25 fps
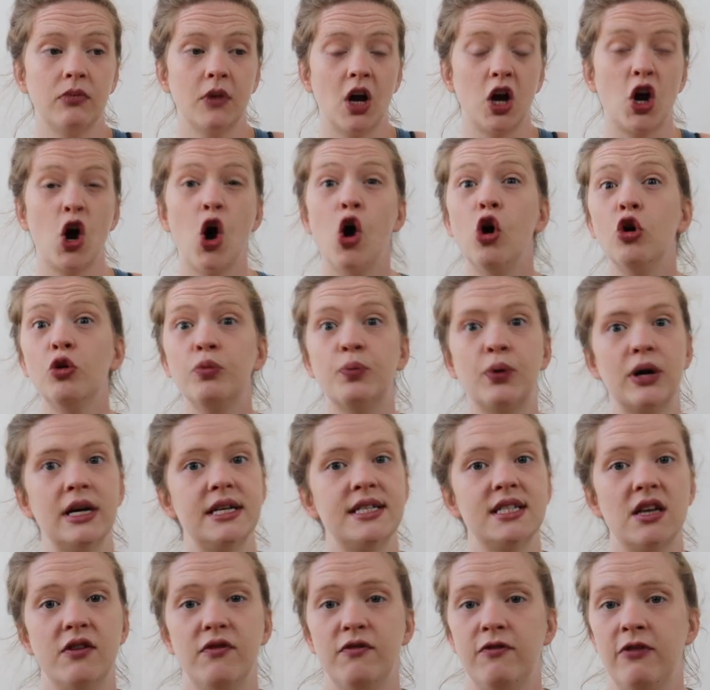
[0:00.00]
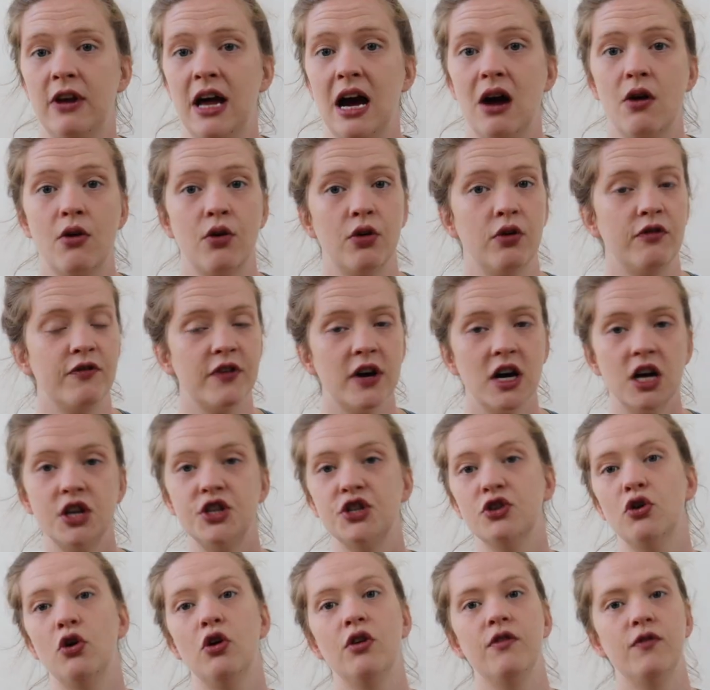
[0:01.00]
cold pressed sunflower or
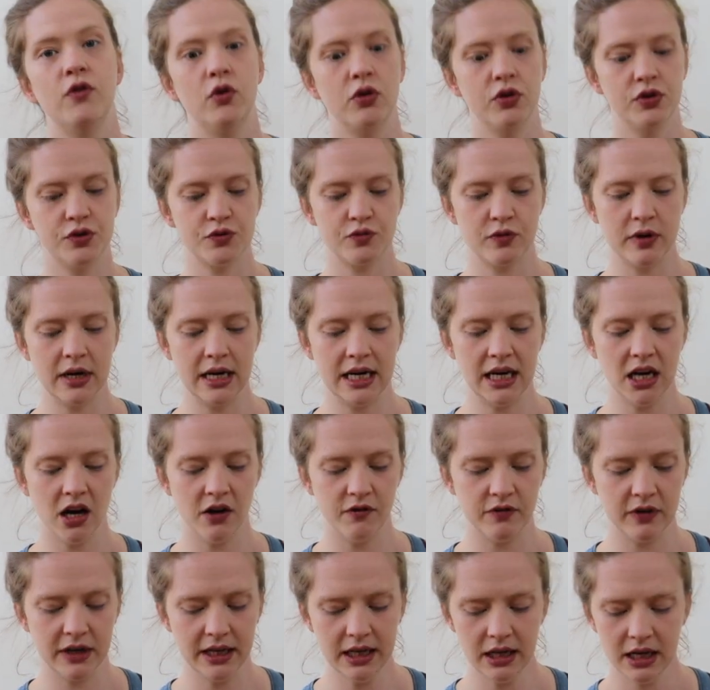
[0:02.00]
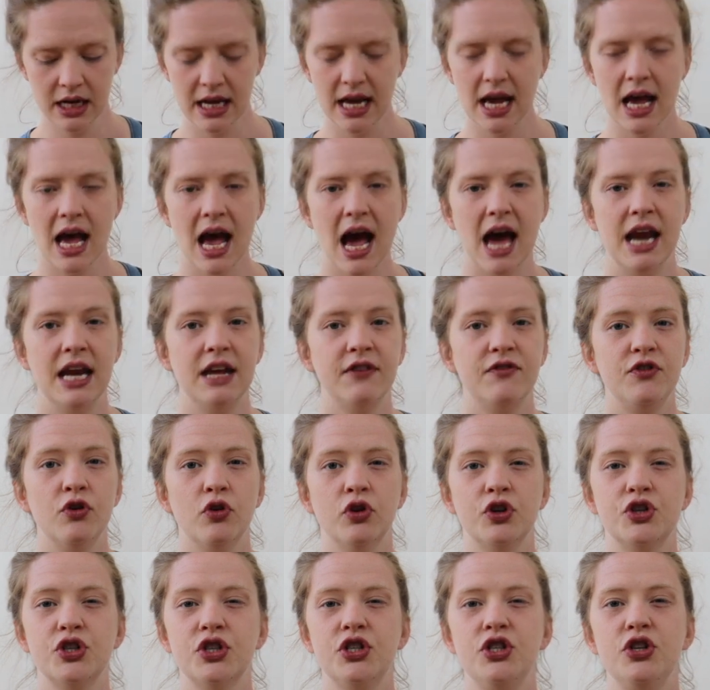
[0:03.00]
virgin olive oil is really lovely. And if
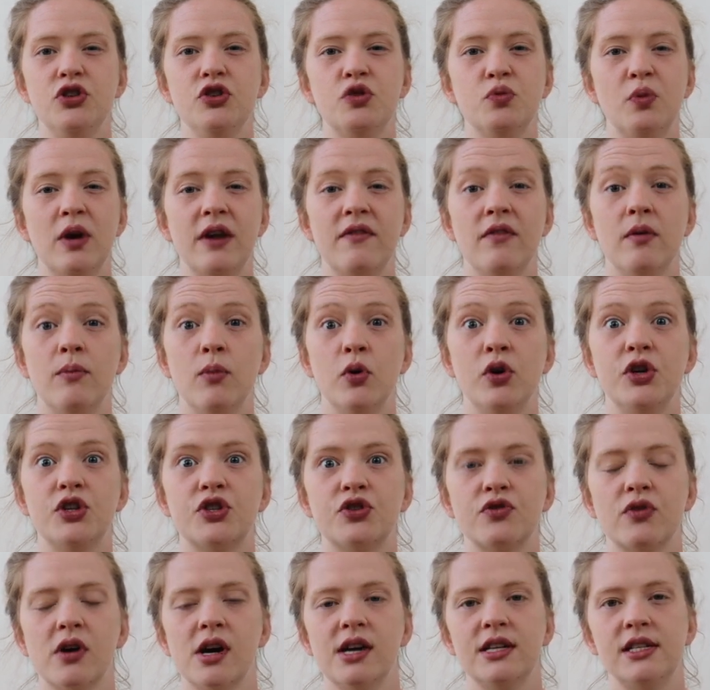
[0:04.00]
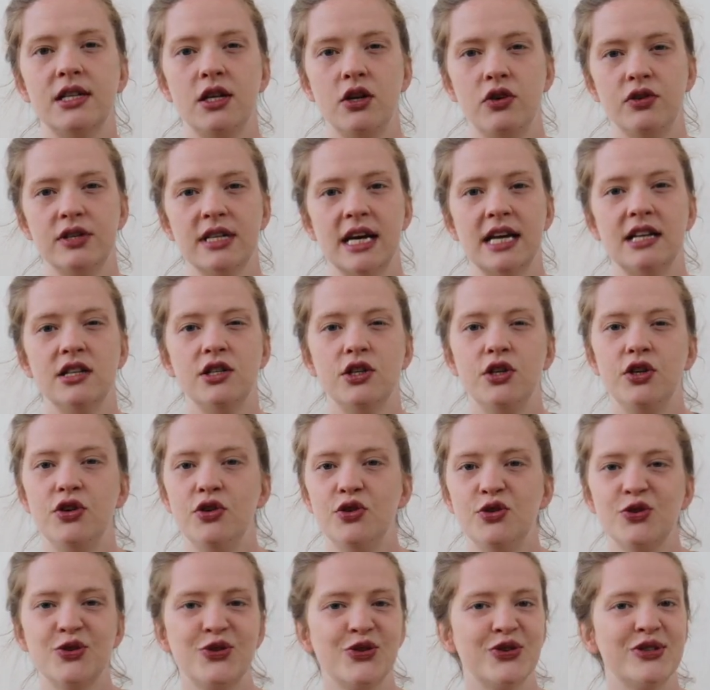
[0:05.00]
not, just use whatever moisturizer you tend to
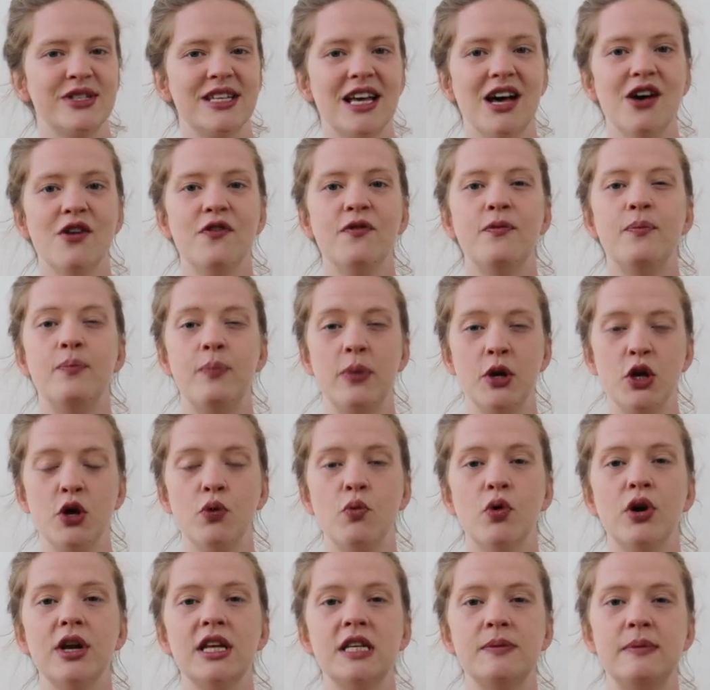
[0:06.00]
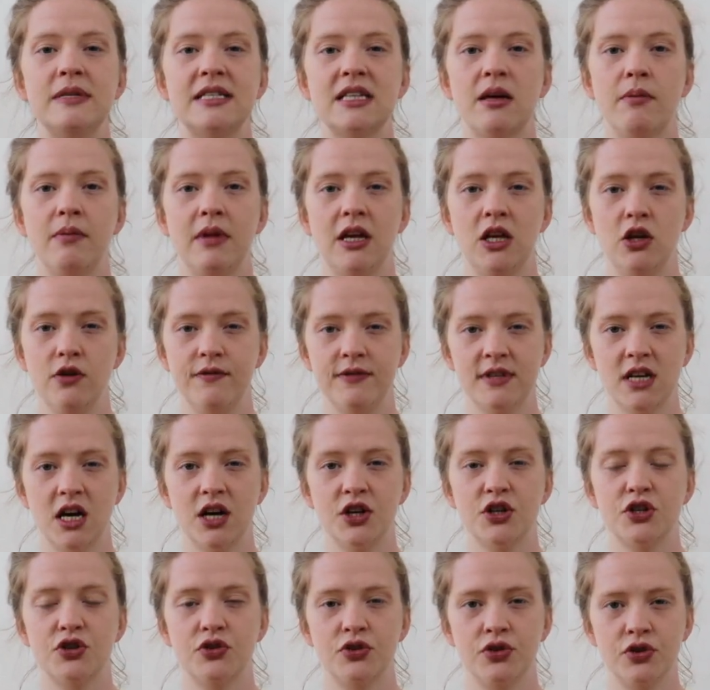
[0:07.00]
use on yourself, but you want it to be something you've
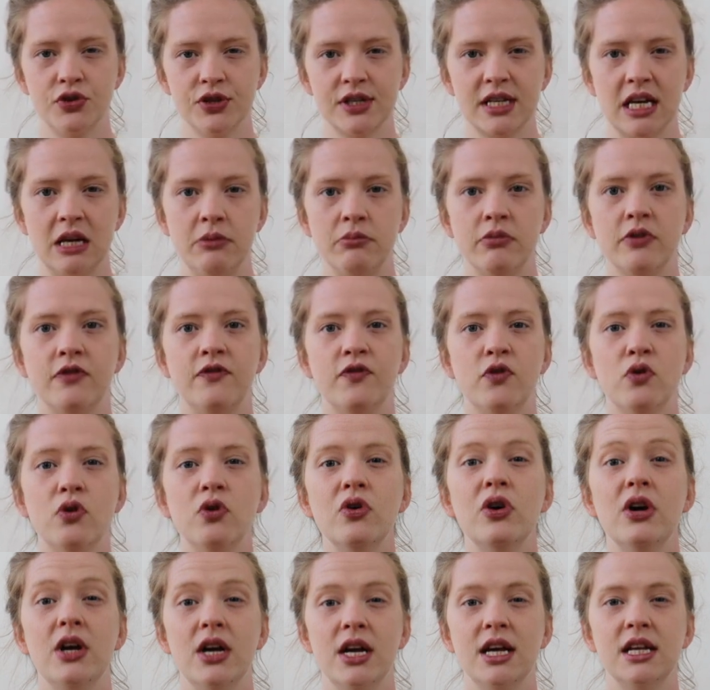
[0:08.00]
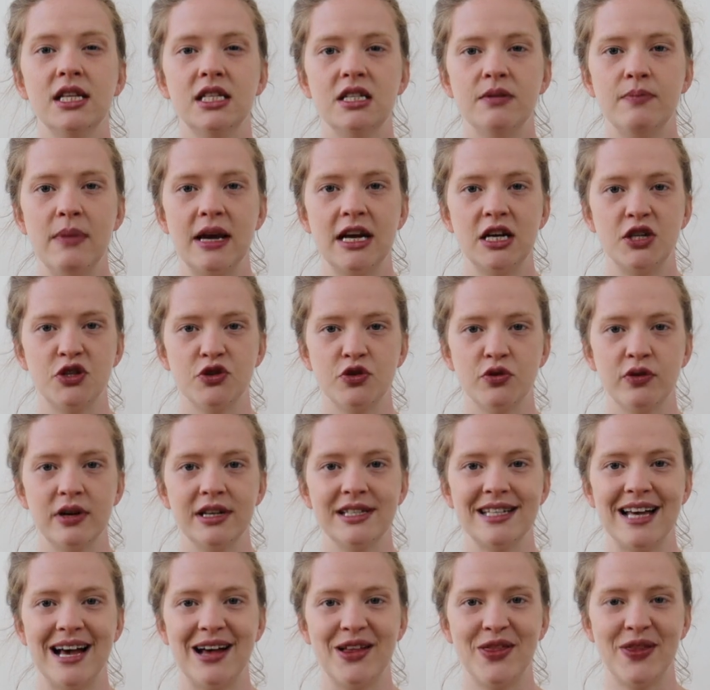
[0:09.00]
touched on your skin before to make sure
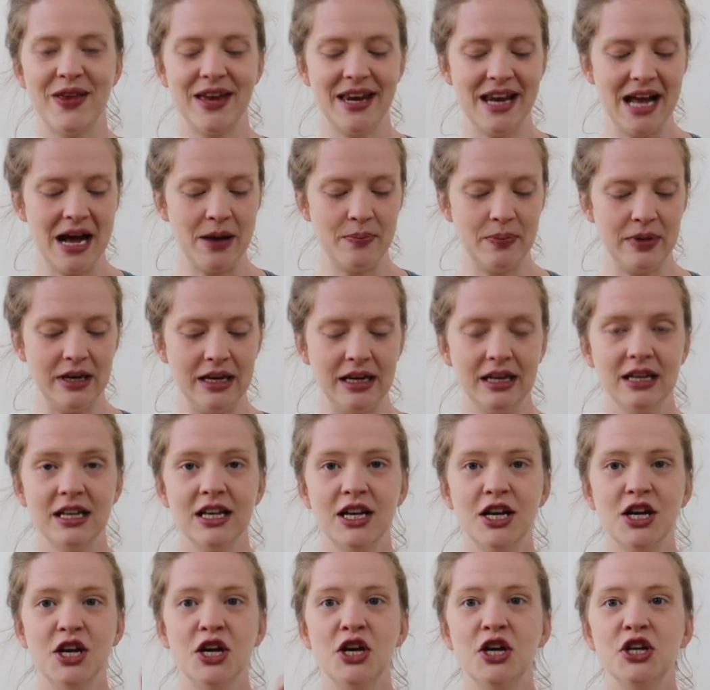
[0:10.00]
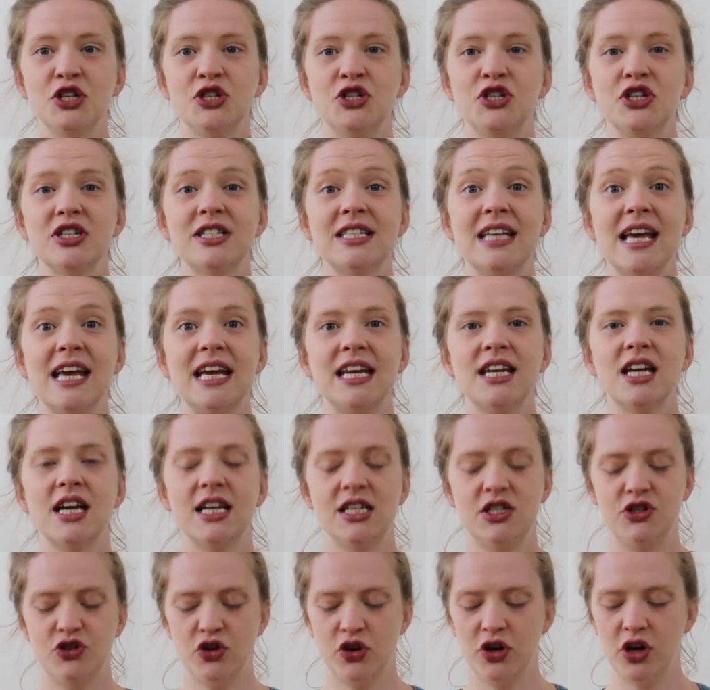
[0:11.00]
it's healthy and happy. So just take a
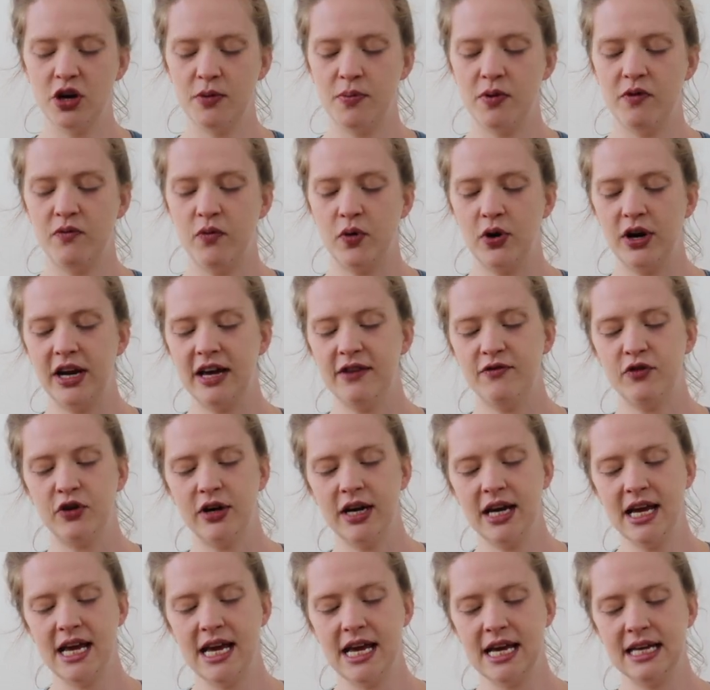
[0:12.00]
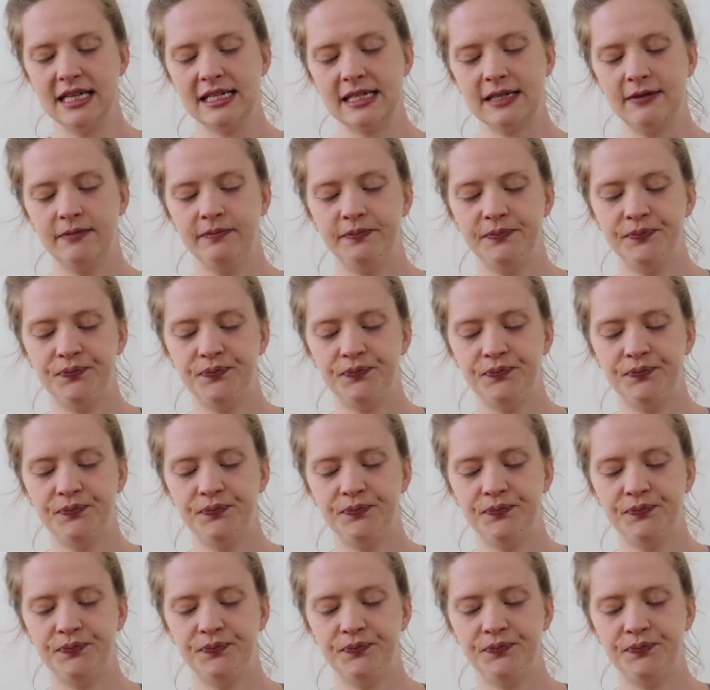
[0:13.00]
nice dollop of whatever it is,